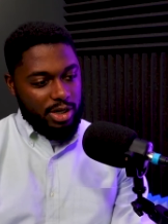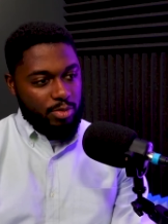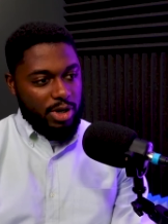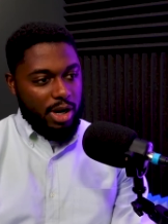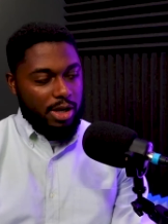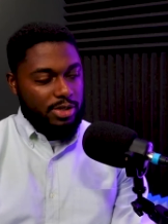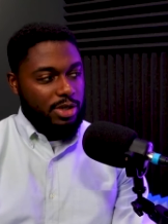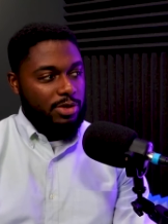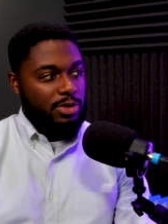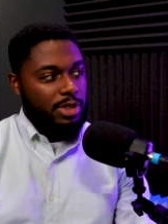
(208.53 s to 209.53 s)
but I also
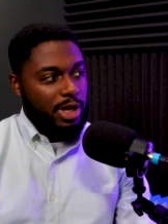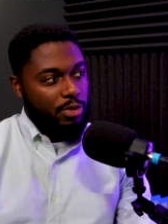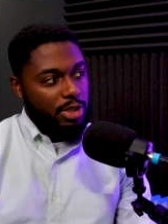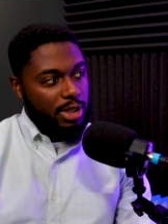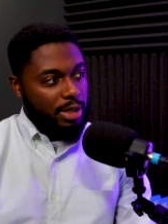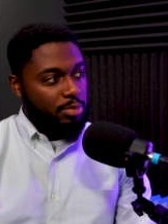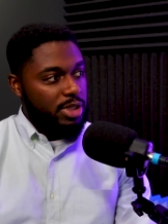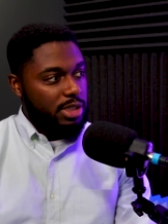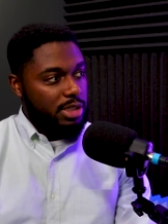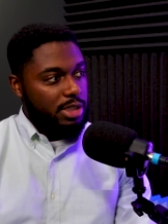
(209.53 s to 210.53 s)
knew that I really liked
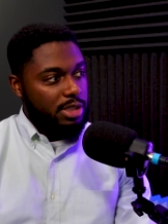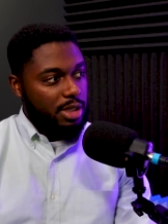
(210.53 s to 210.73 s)
business,